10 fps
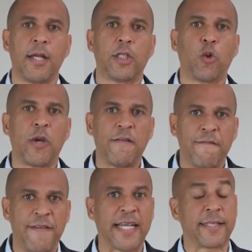to
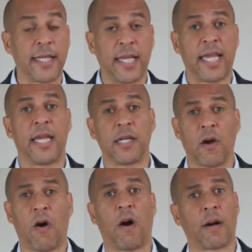investing in
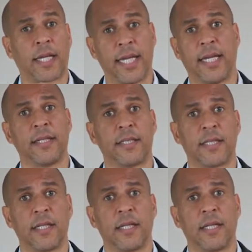our kids.